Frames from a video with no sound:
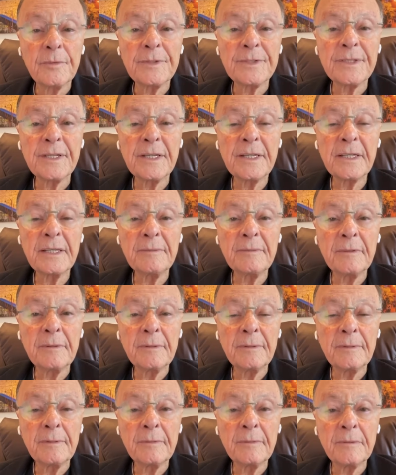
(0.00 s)

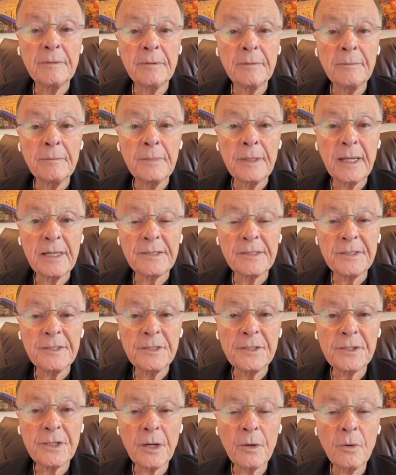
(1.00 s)
you who are
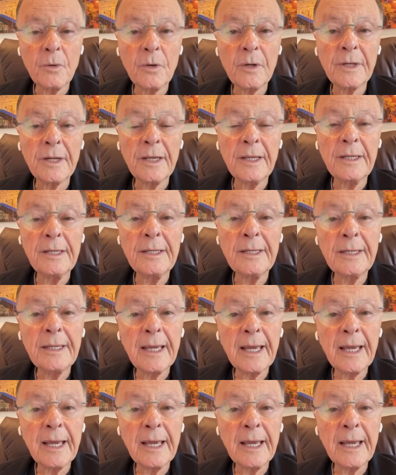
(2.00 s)
watching me now